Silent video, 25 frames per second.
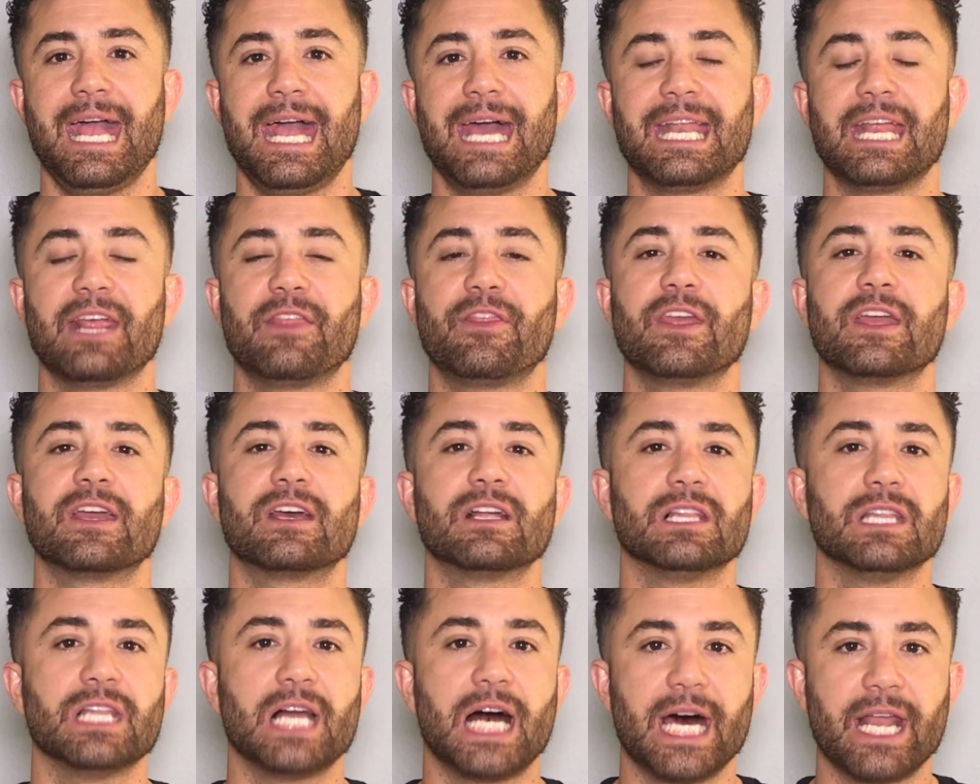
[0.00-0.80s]
And I think
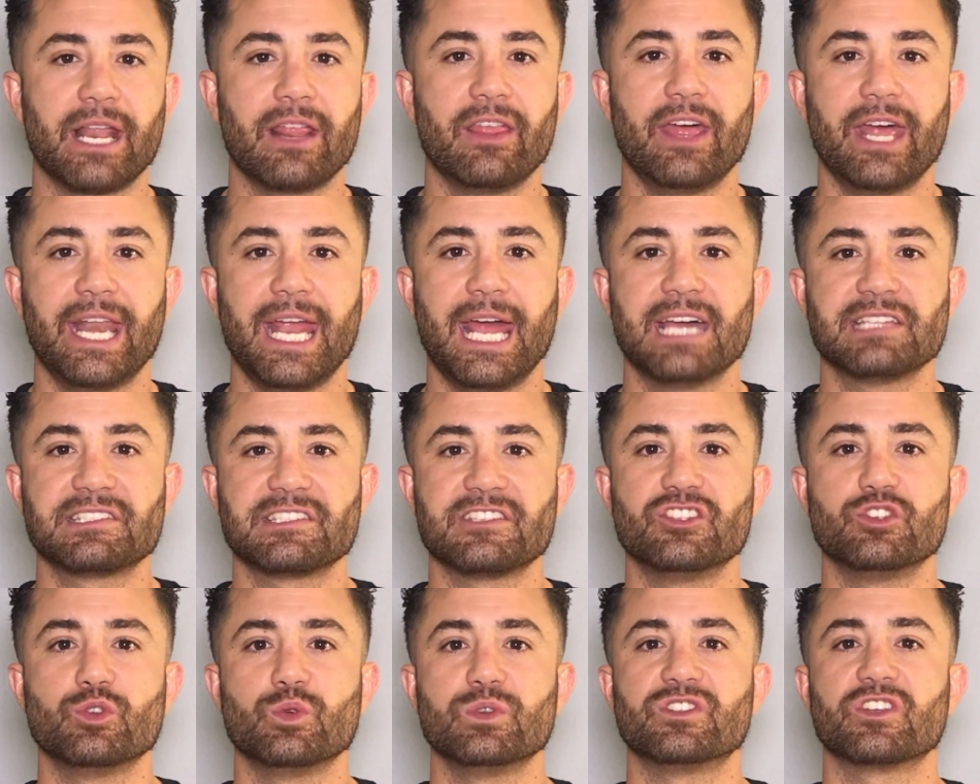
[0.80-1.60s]
a lot of that has
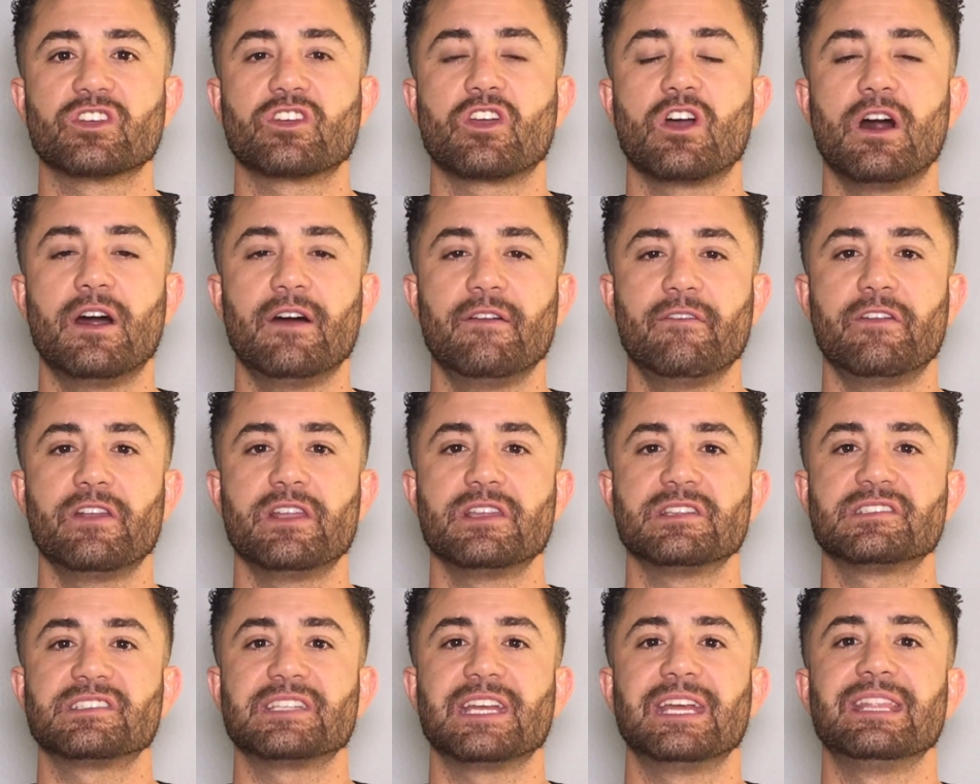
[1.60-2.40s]
to do with the
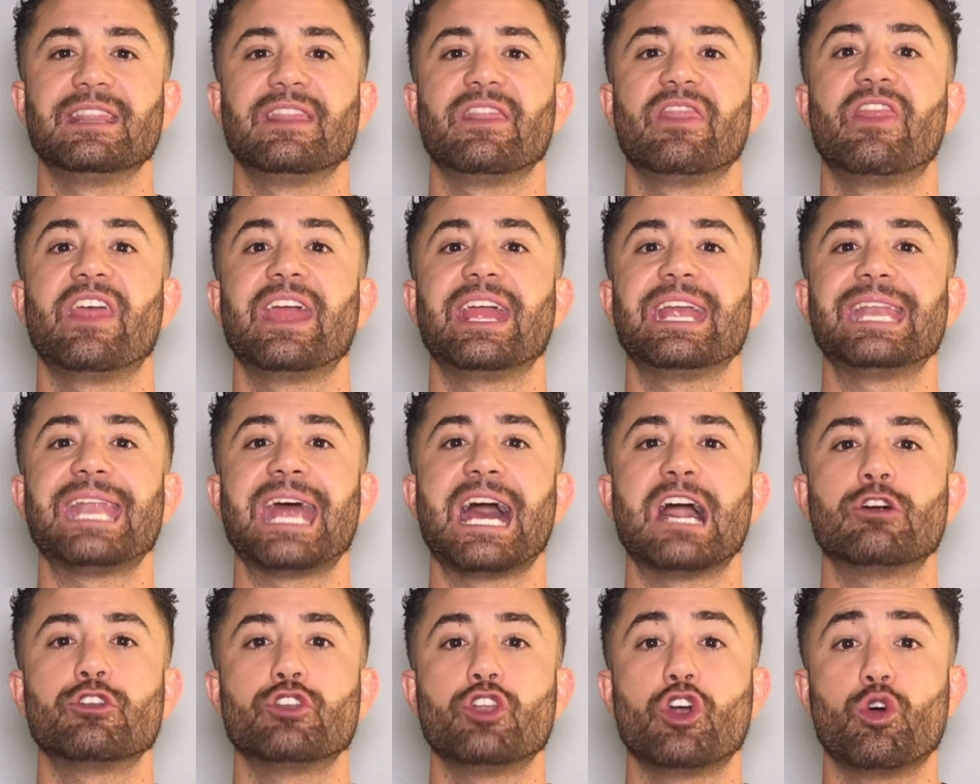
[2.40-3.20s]
confidence that they
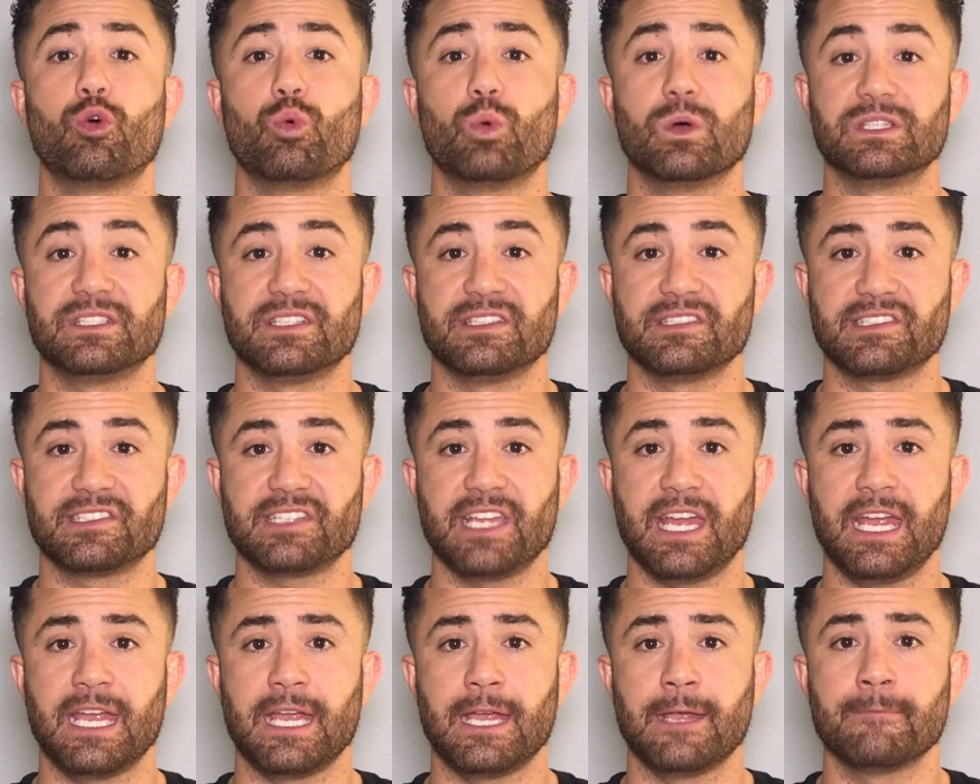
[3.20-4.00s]
now know what to
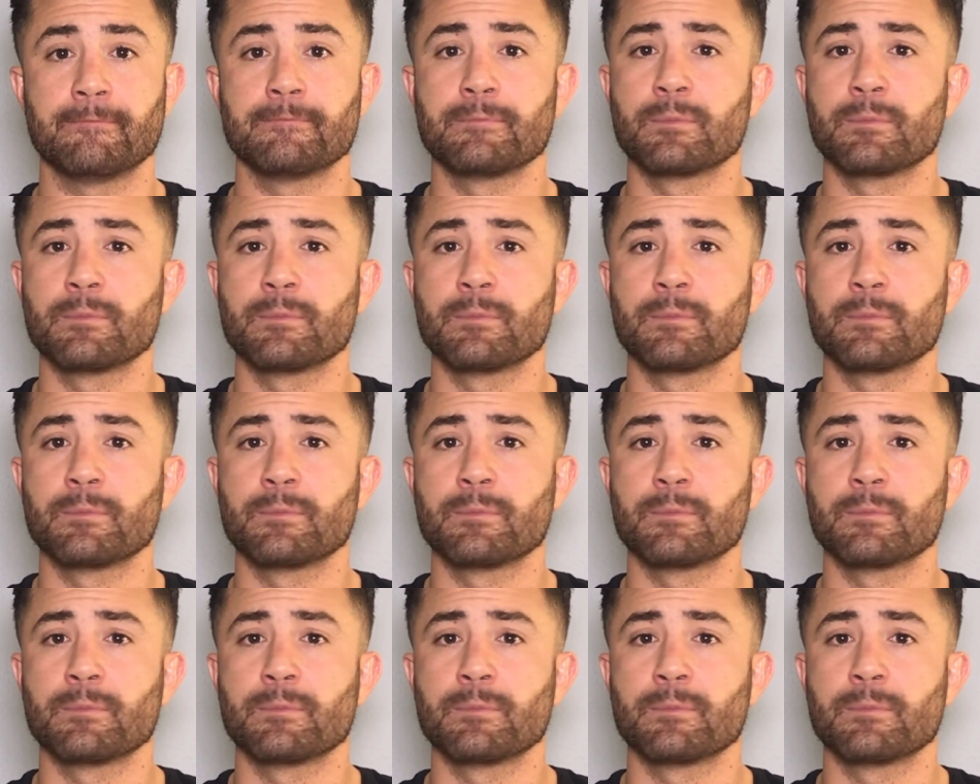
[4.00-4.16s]
say.